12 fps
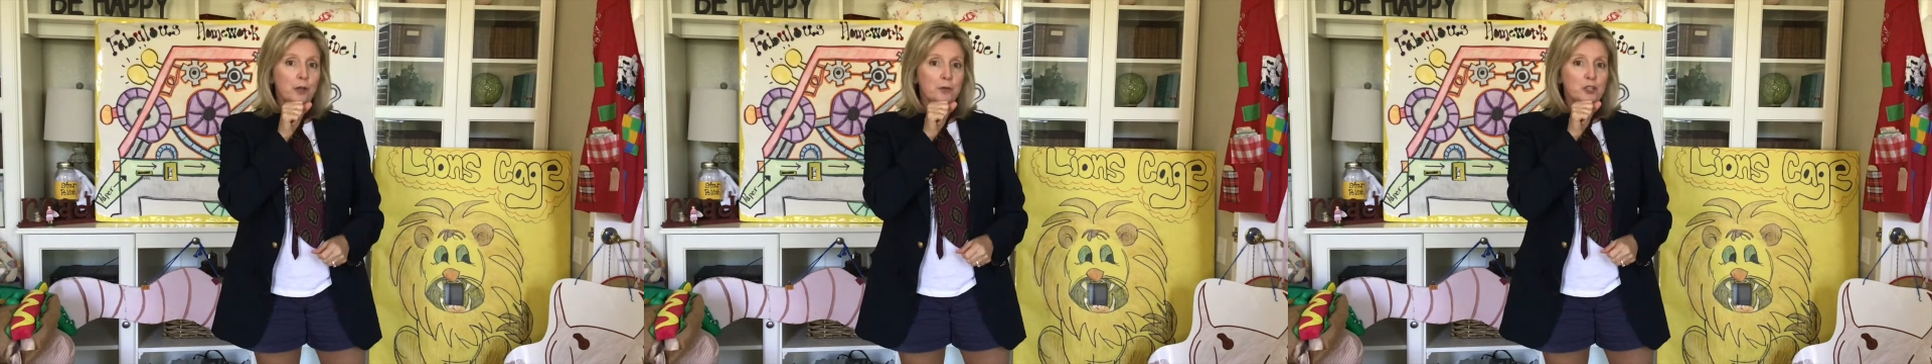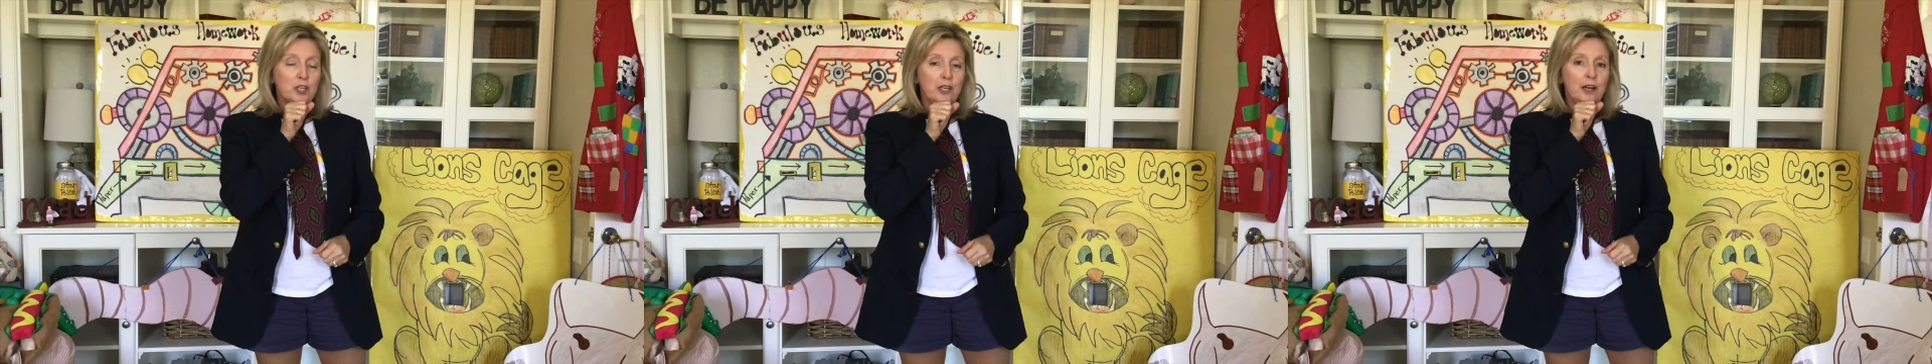
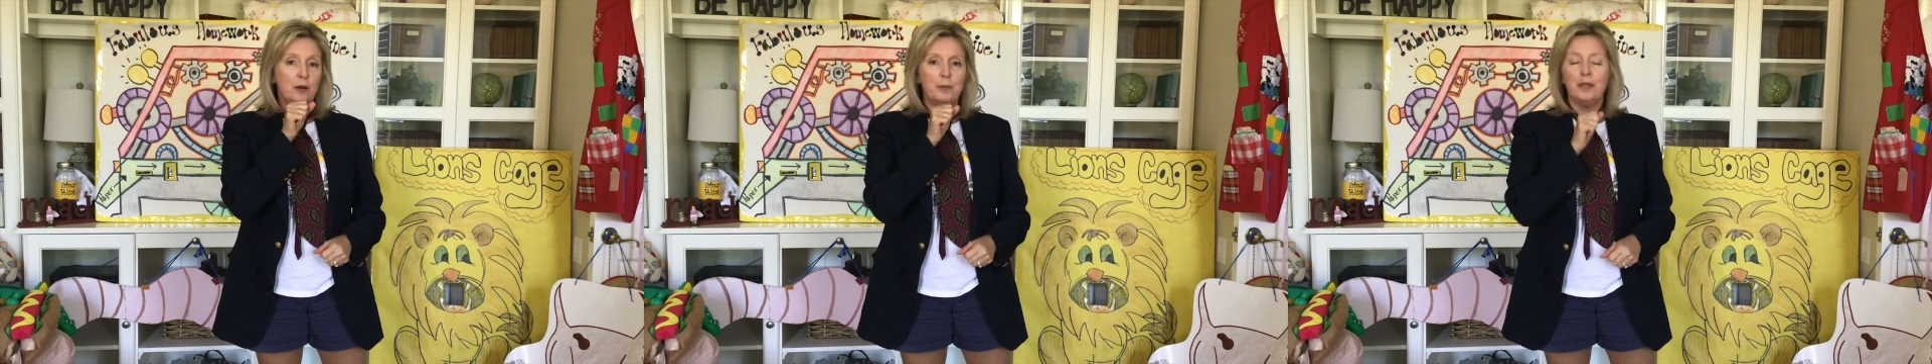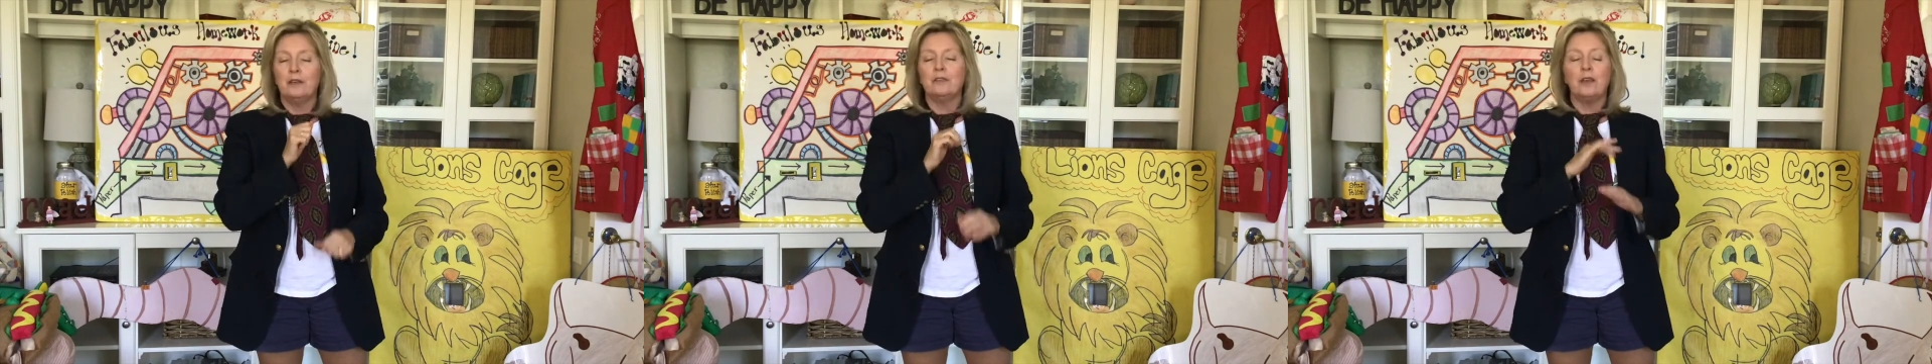machine out
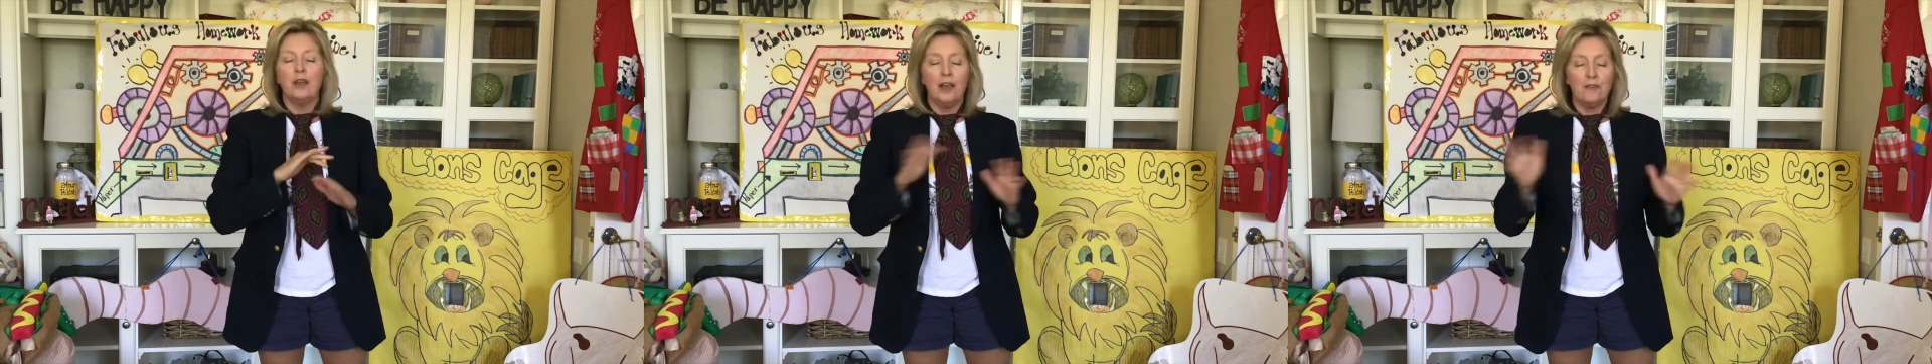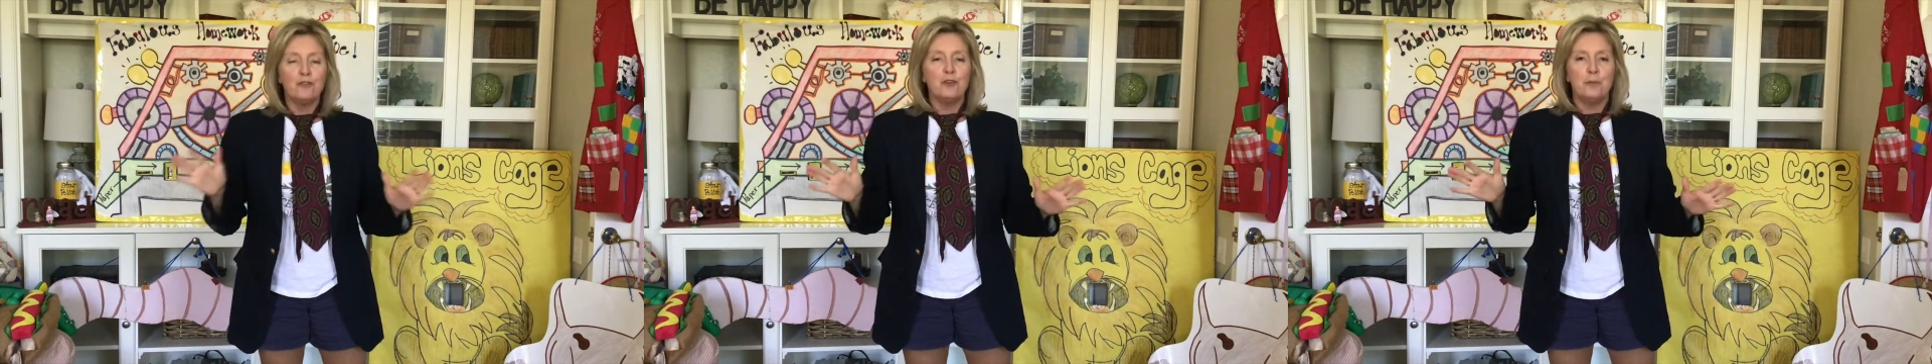because
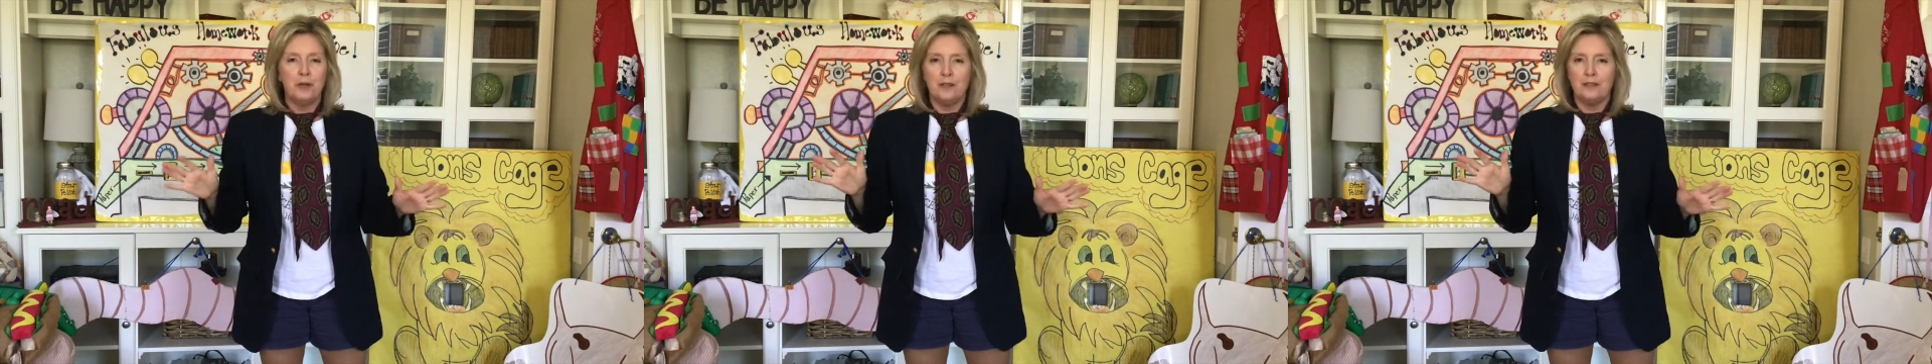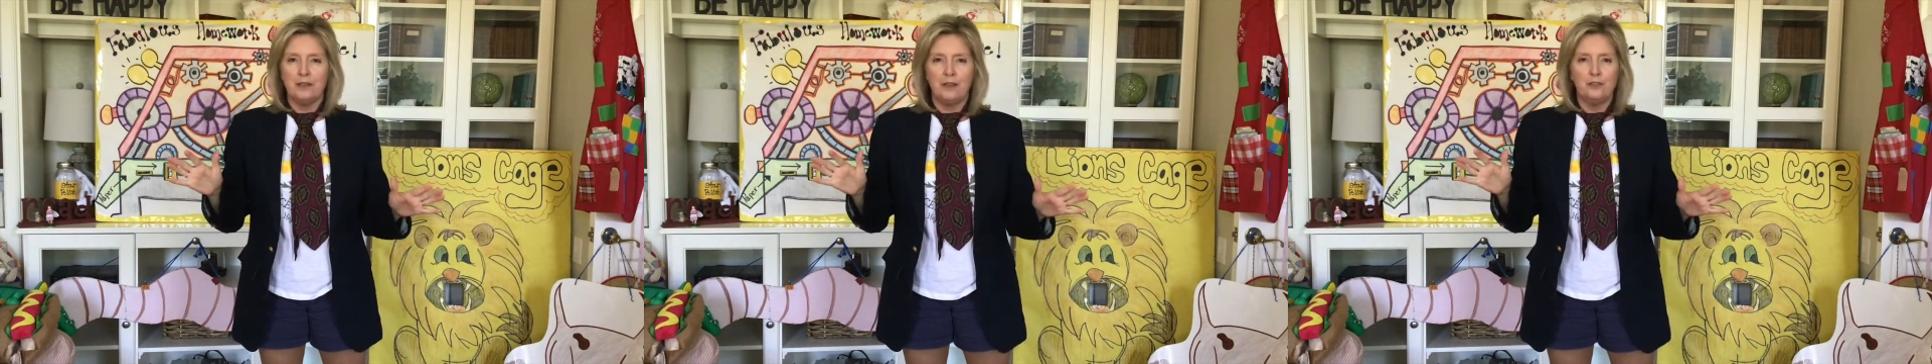everybody
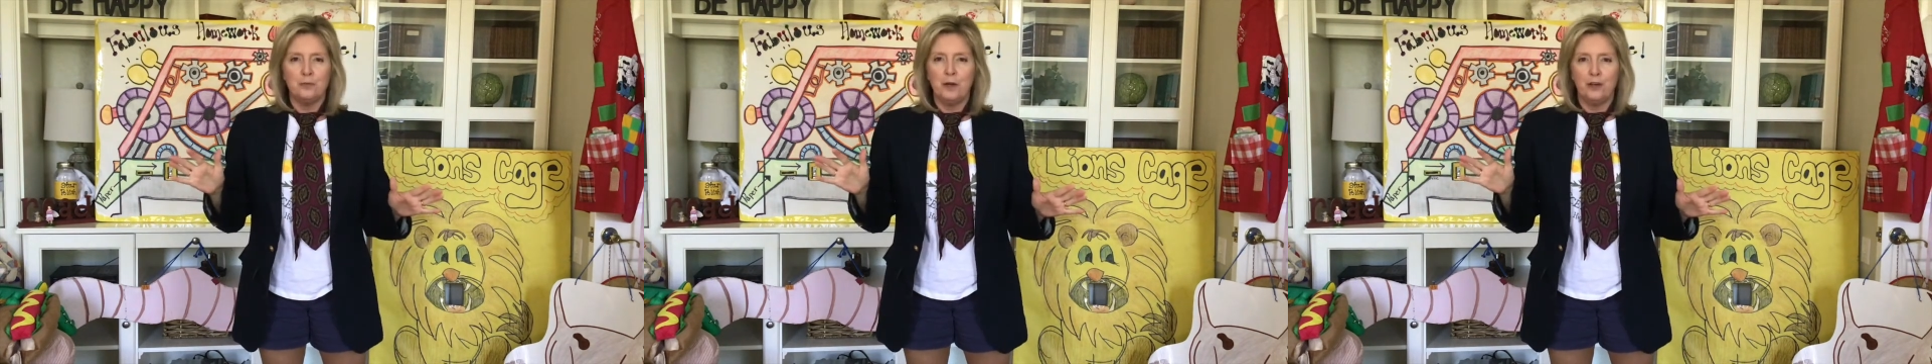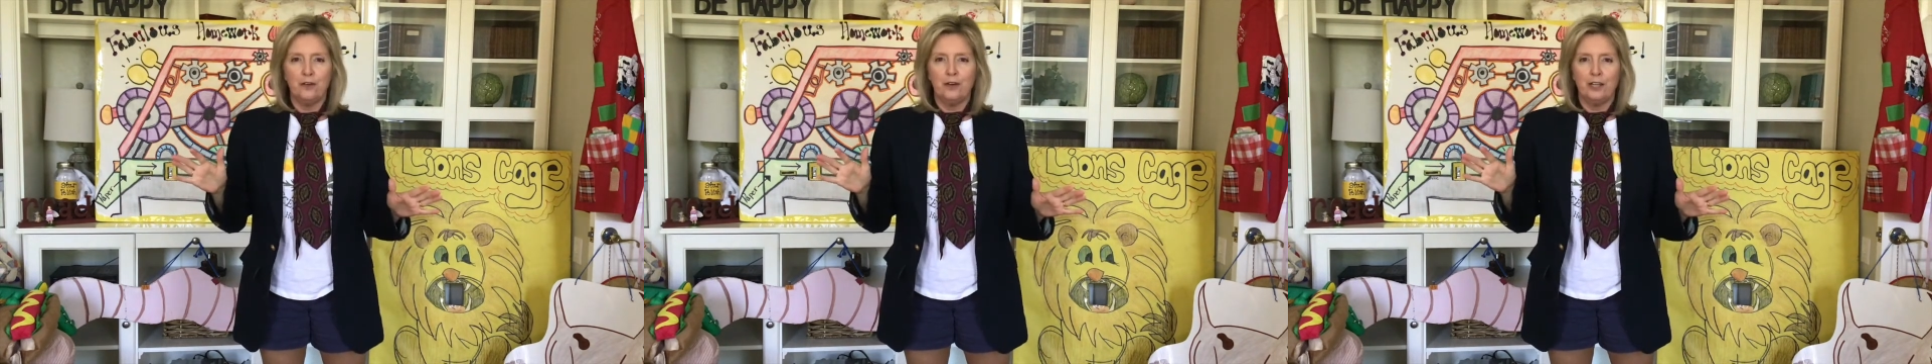sounds
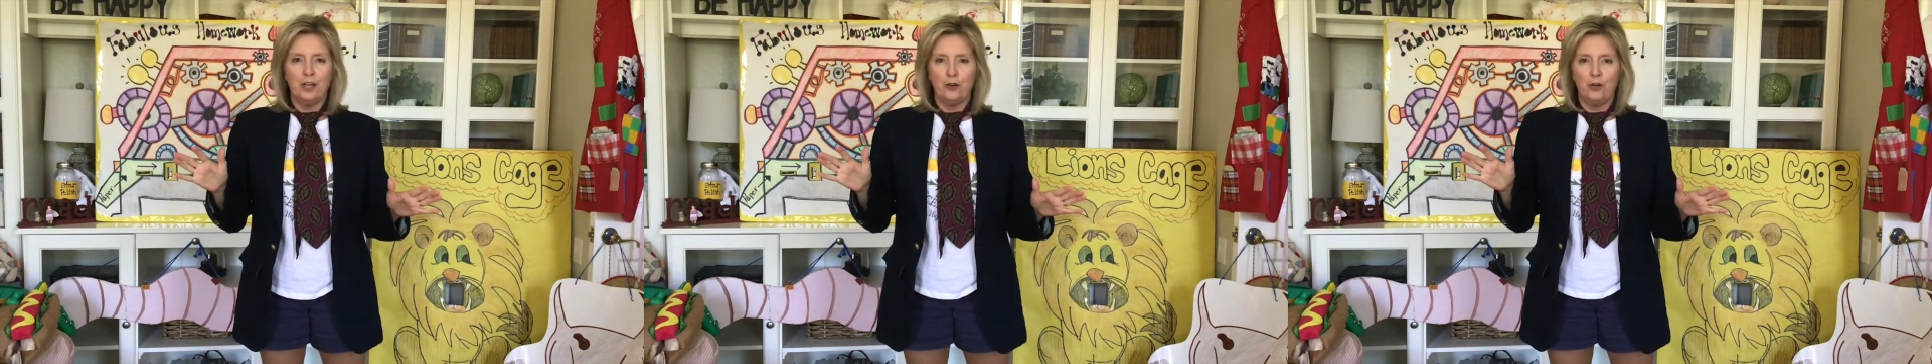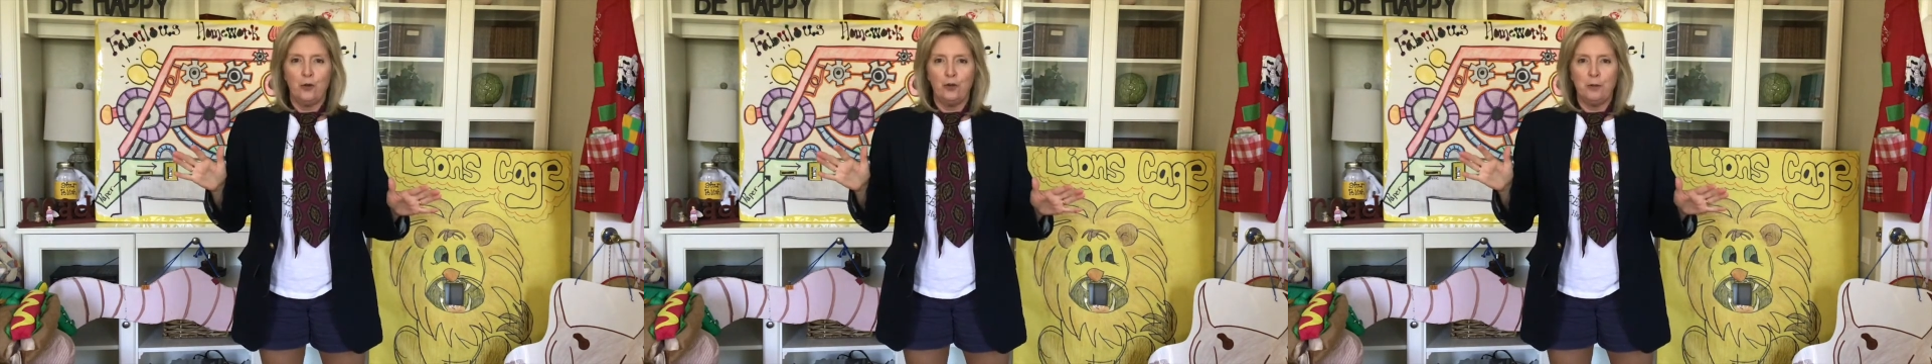better on a
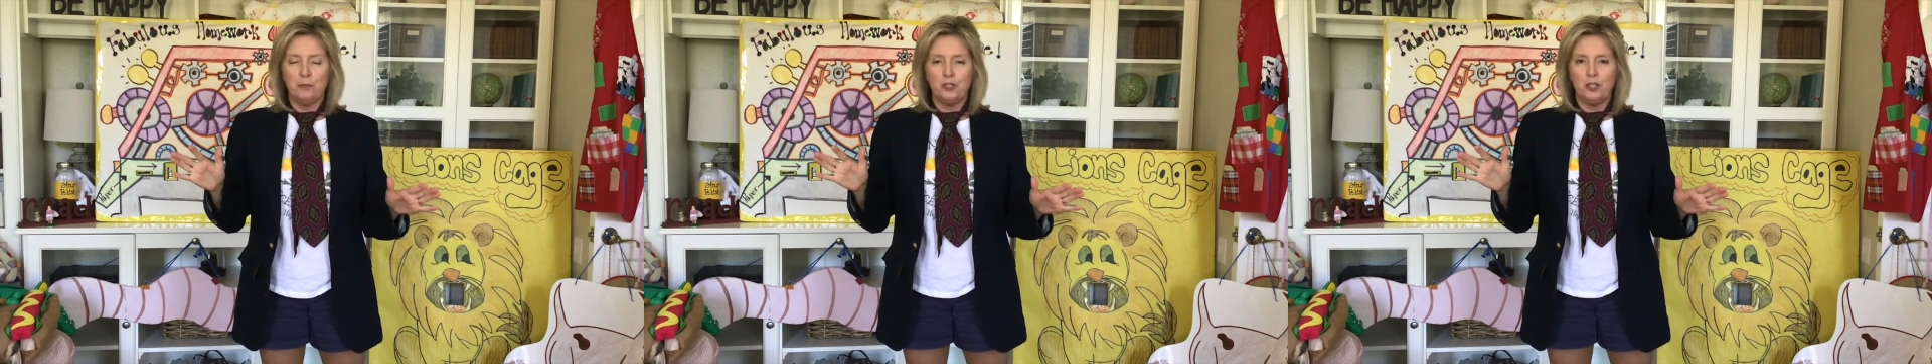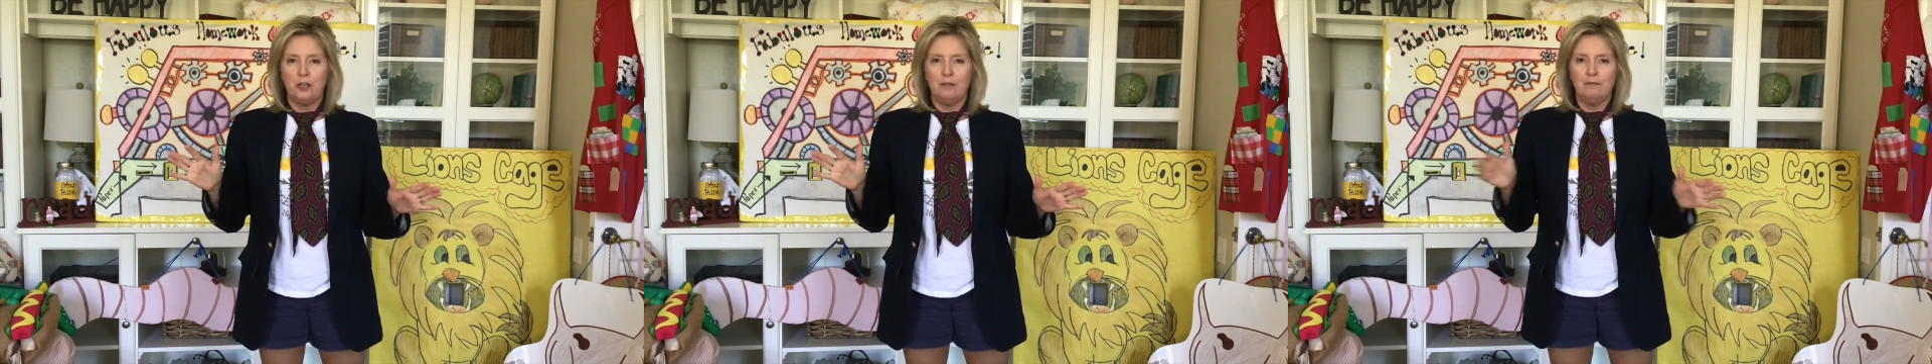karaoke
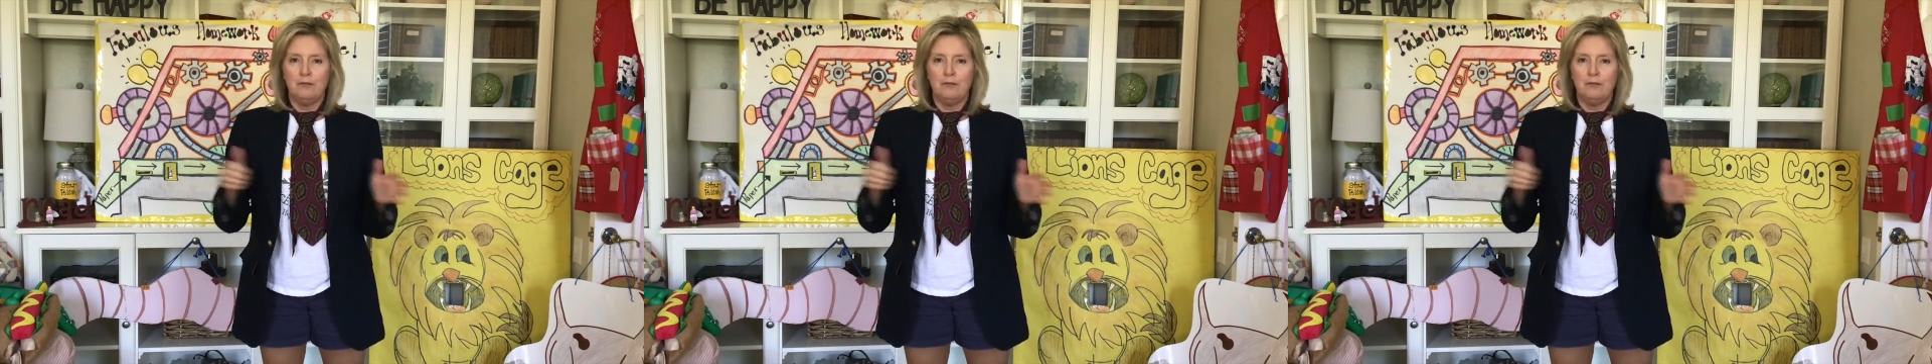machine.